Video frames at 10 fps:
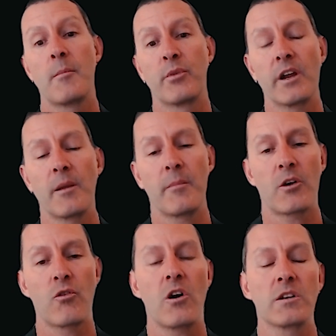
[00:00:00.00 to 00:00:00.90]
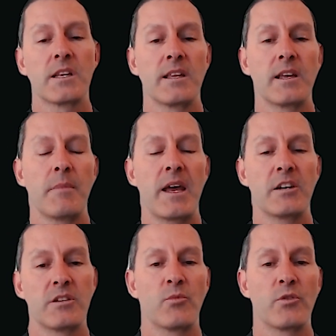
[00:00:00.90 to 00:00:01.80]
bring them across, and then
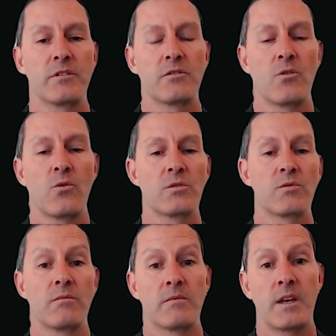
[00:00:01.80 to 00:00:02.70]
manage them with the tools